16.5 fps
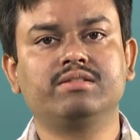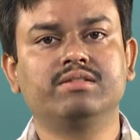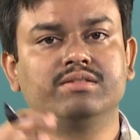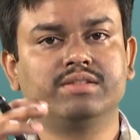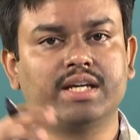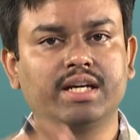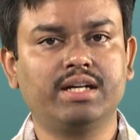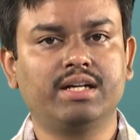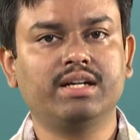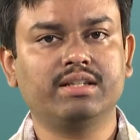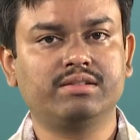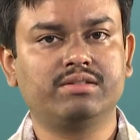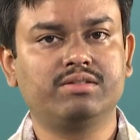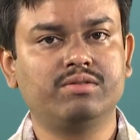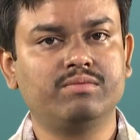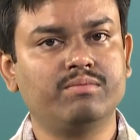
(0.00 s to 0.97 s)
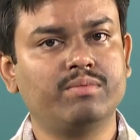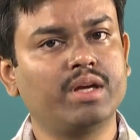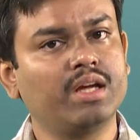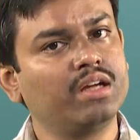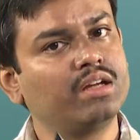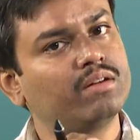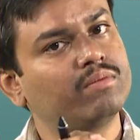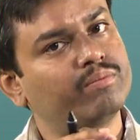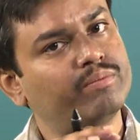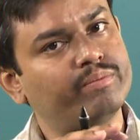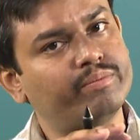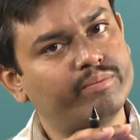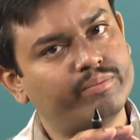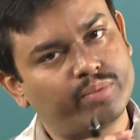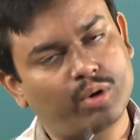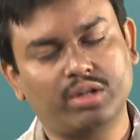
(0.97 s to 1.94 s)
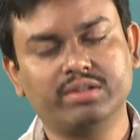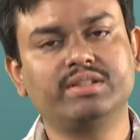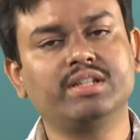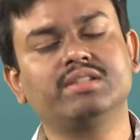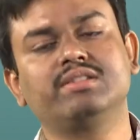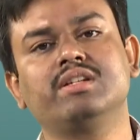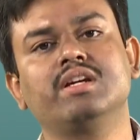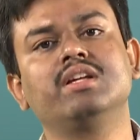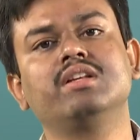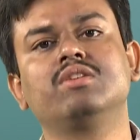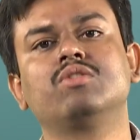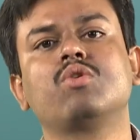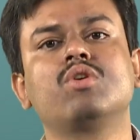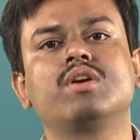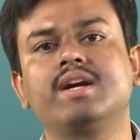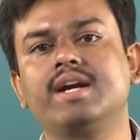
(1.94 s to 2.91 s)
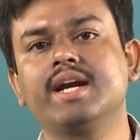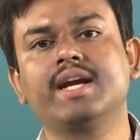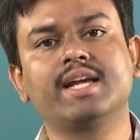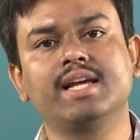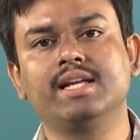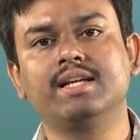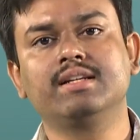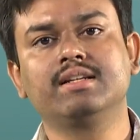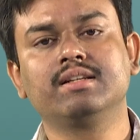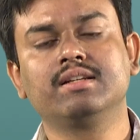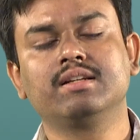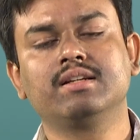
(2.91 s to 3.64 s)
zinc dust being processed in rotary kiln